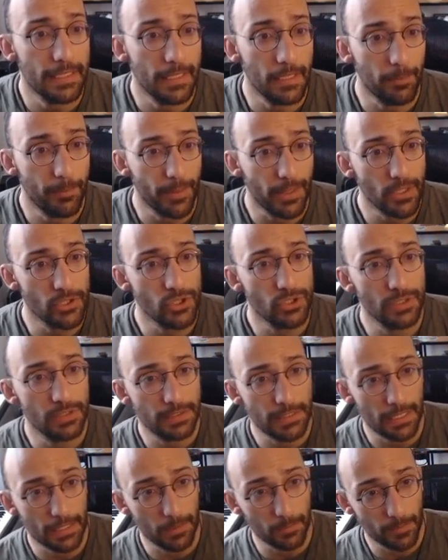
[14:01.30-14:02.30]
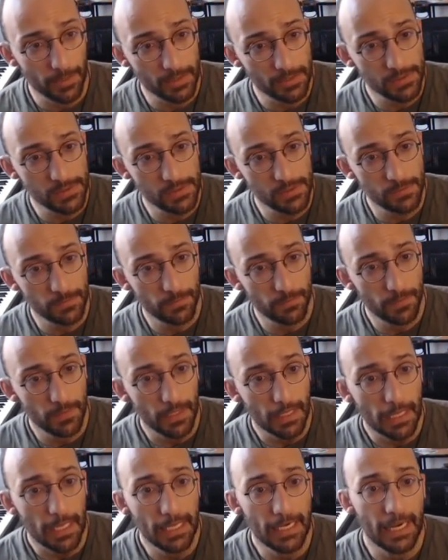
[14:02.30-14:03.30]
get a page in the database
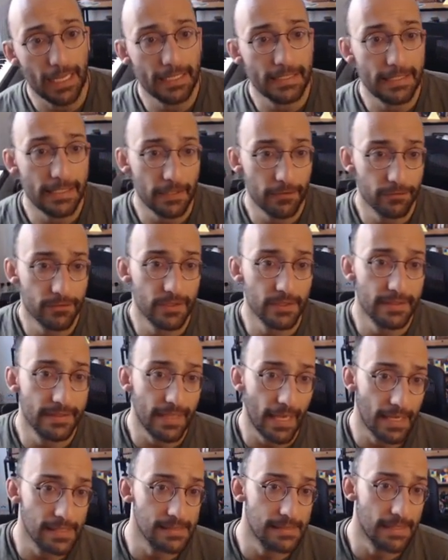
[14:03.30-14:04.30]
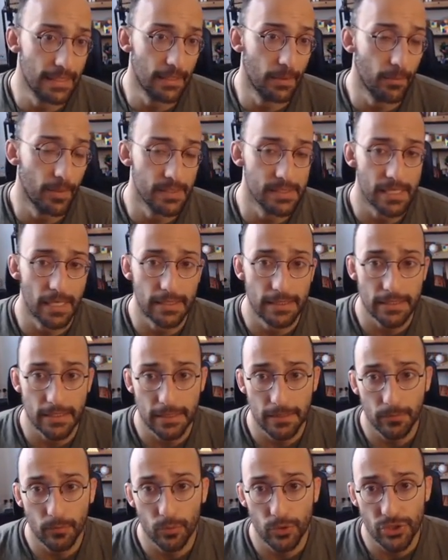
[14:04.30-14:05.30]
and I give the task database
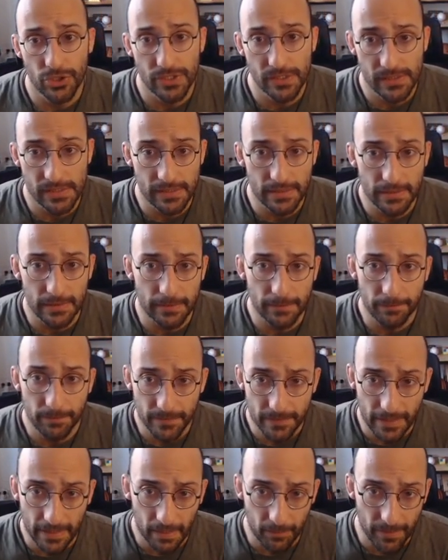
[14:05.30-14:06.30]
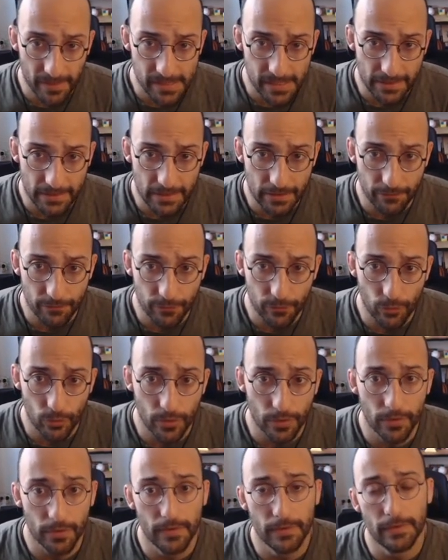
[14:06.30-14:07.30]
ID, which is the database ID
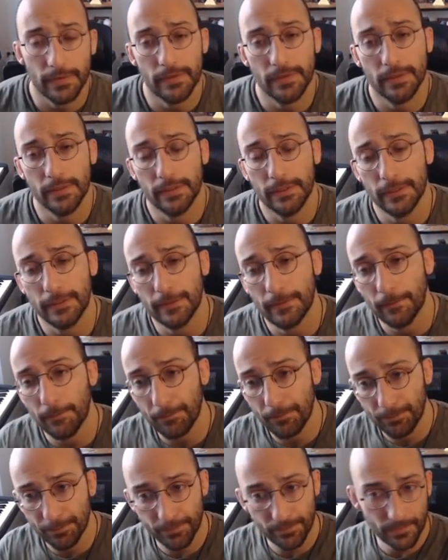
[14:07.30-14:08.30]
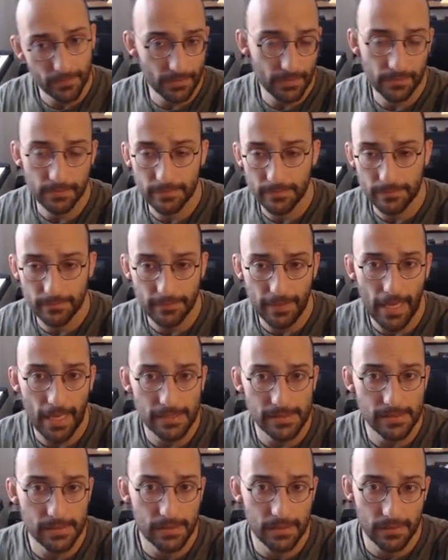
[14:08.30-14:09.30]
for the um,
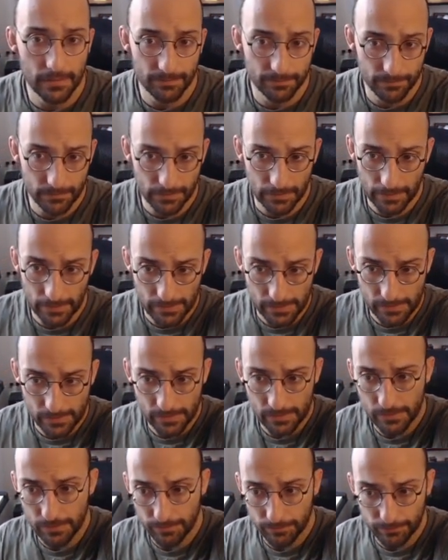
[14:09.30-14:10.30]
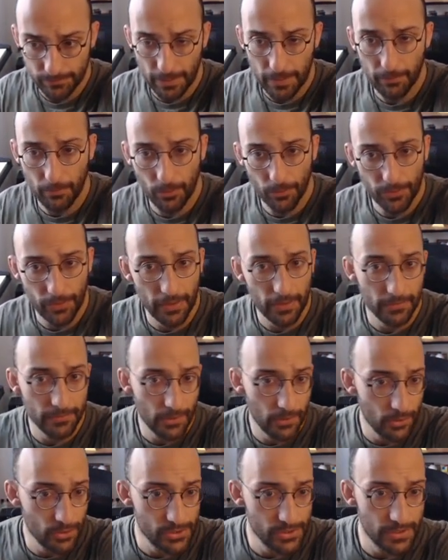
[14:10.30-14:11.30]
task list table thing
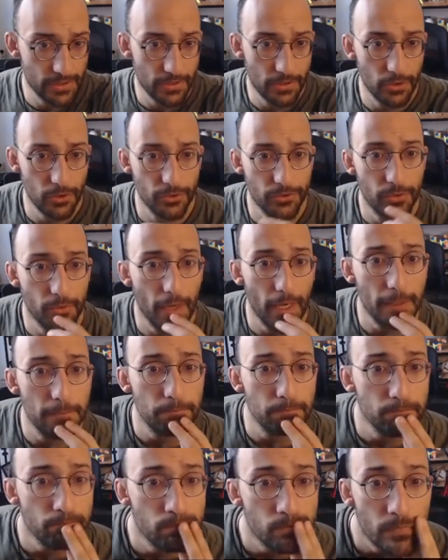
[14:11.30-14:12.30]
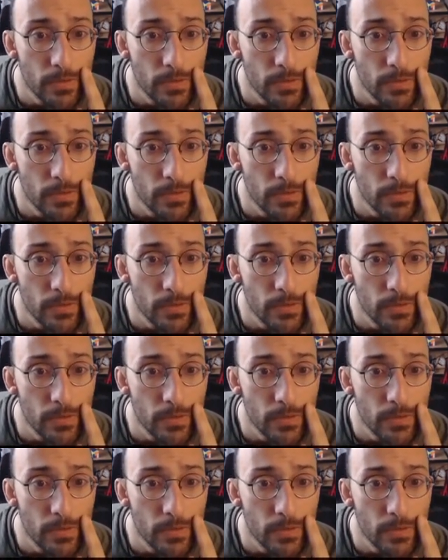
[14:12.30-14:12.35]
that you're seeing here on the right.